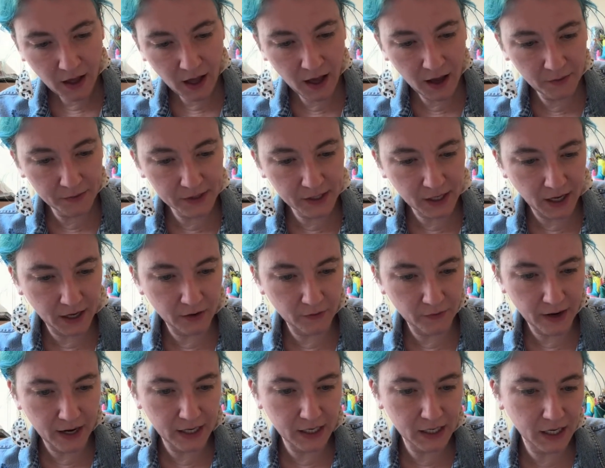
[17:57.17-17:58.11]
I was
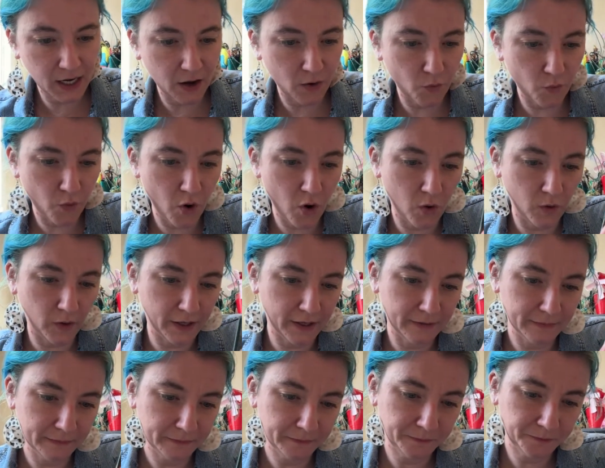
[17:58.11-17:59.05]
kind of ready to get
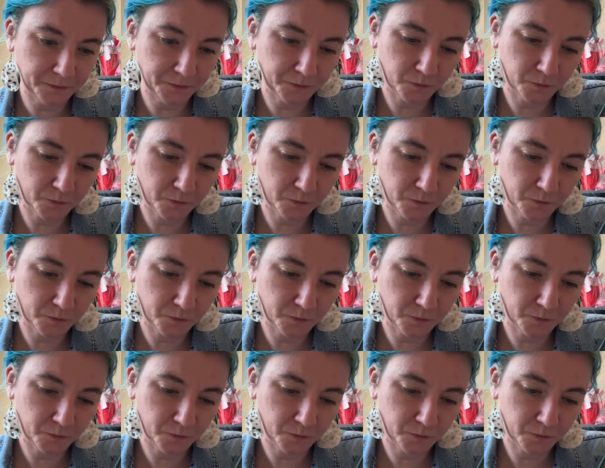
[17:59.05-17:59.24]
rolling.